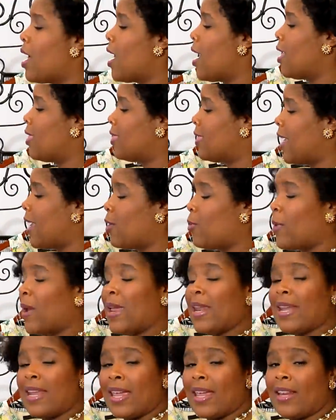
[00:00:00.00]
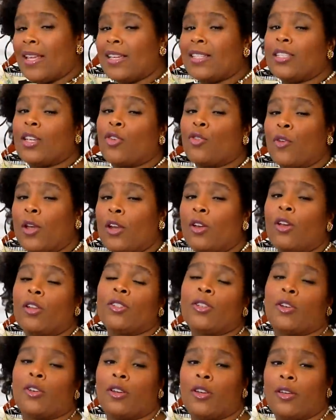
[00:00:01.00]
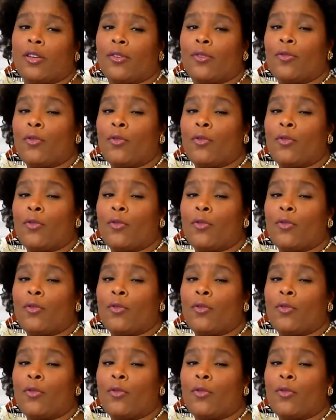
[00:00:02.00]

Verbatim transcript: A lightweight knit is a great alternative